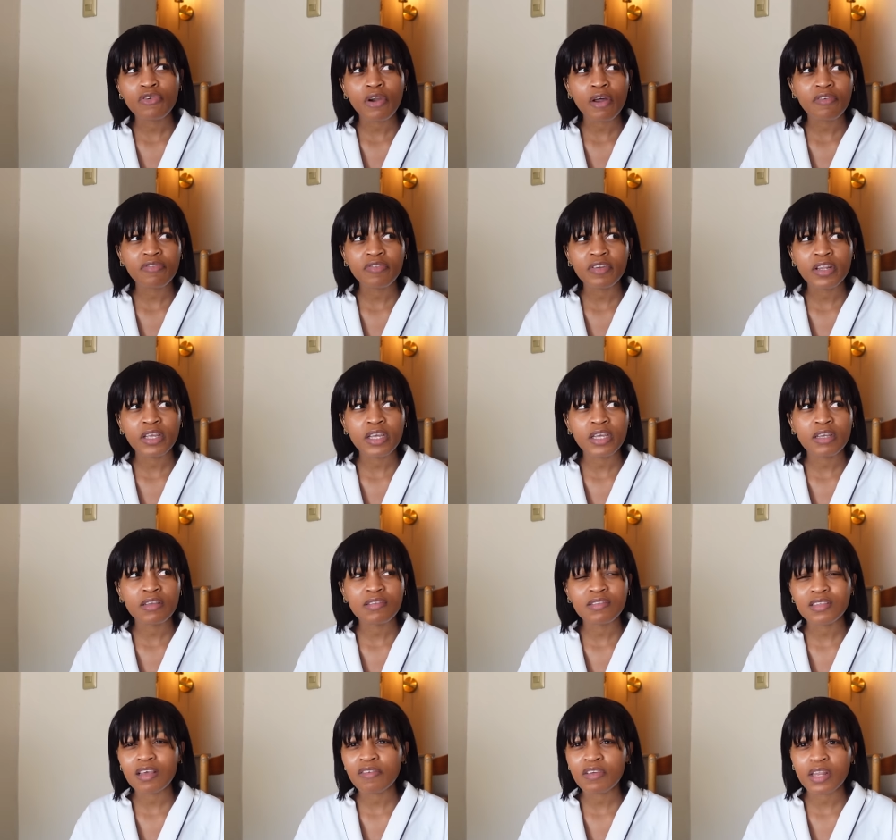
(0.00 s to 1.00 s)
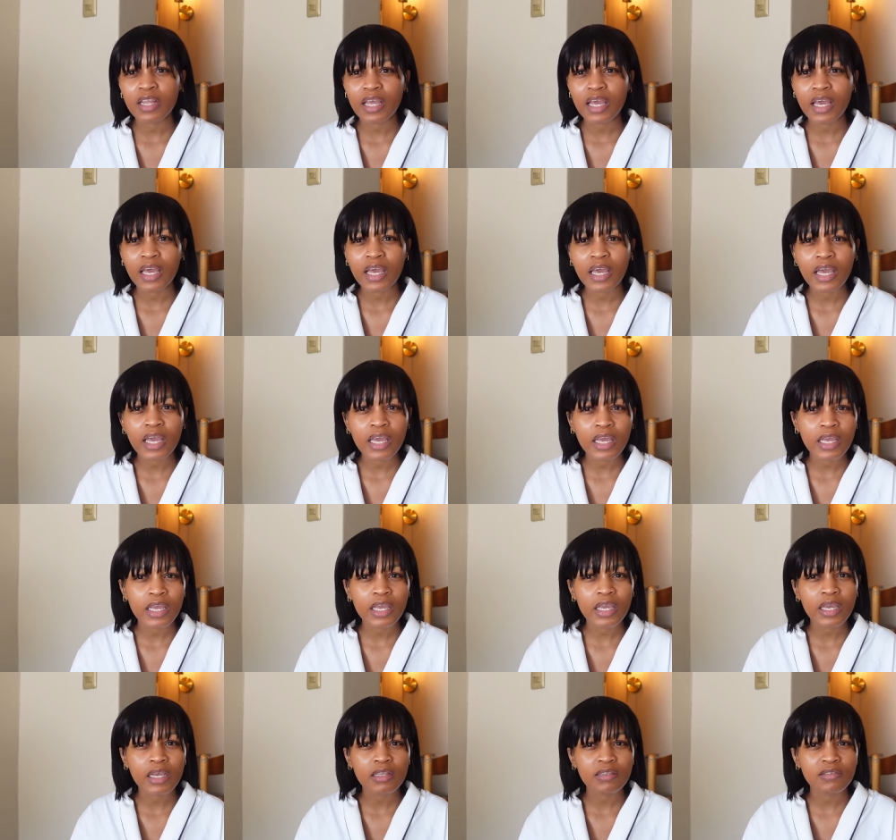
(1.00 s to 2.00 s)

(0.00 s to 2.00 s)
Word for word: roughly 7k